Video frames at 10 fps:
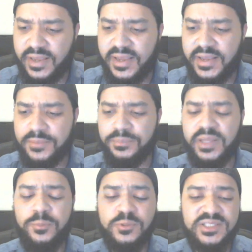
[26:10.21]
And
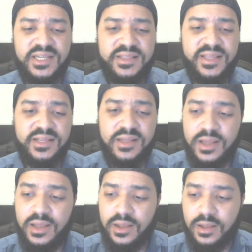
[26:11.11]
people say that
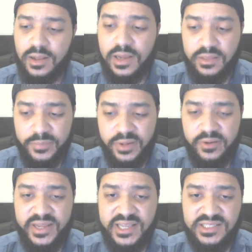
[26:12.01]
Halle
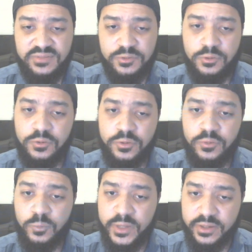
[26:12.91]
Berry has even gone
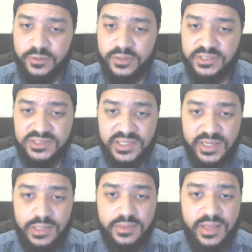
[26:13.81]
on record and
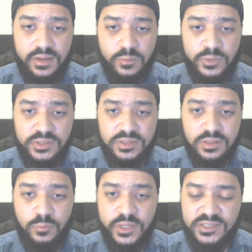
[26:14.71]
said that it was
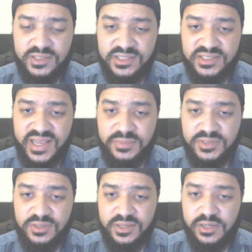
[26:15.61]
Wesley
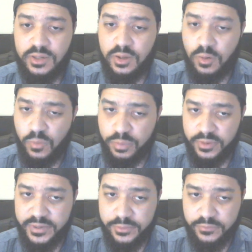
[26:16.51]
Snipes in an
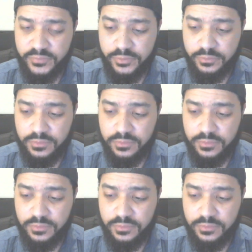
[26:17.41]
Oprah interview.